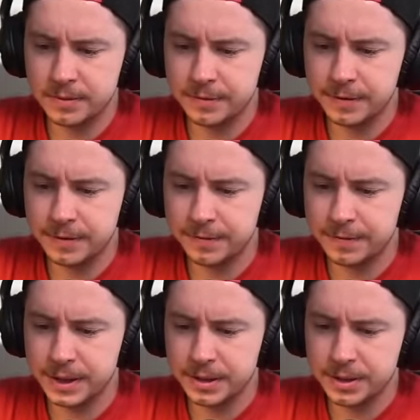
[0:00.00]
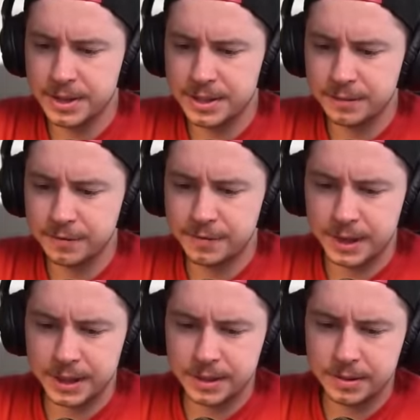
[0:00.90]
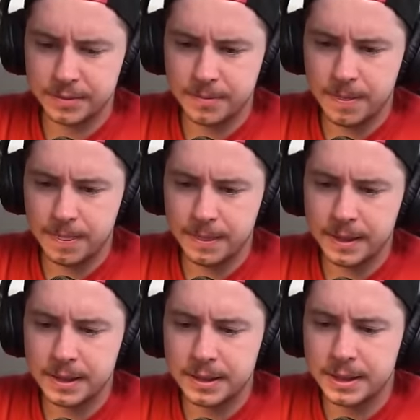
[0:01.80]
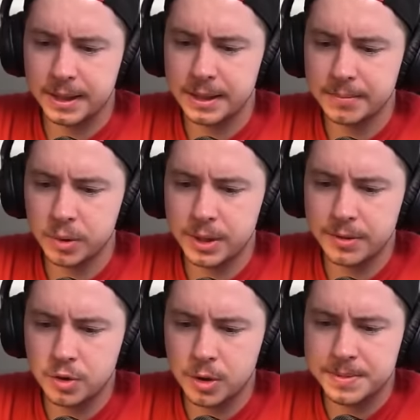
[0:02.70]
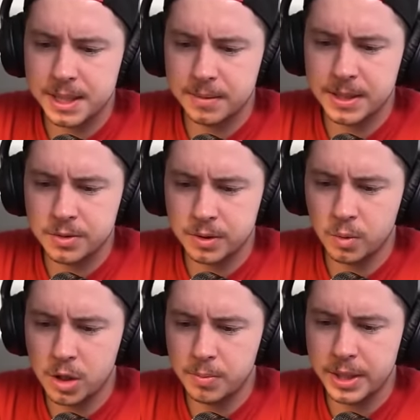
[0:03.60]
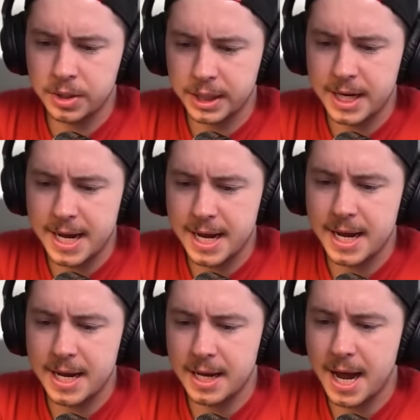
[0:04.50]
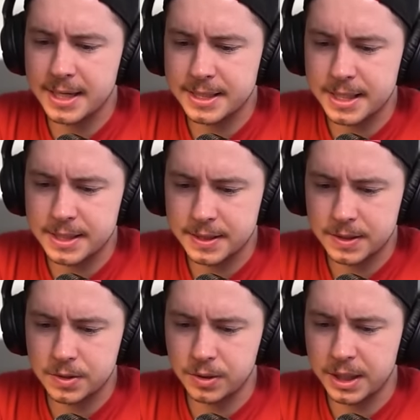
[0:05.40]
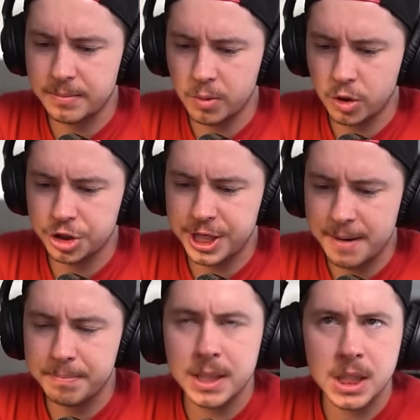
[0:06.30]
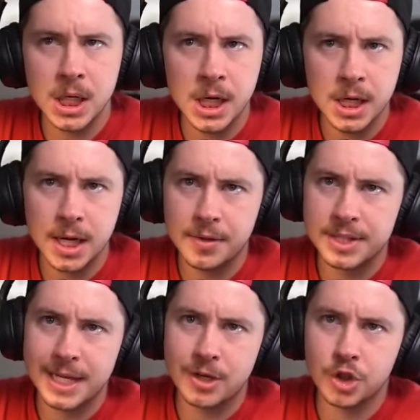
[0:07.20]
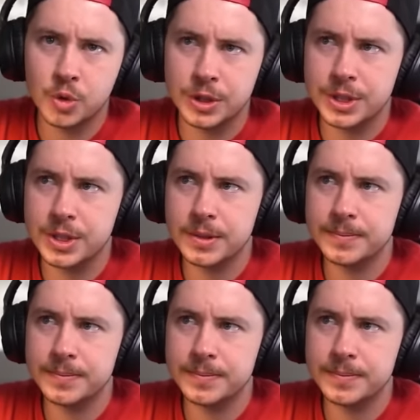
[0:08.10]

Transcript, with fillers: Flame Flinger still flinging. King deployed on the top side of the base with the wall breaker to get access to the enemy royal champion and the scattershot.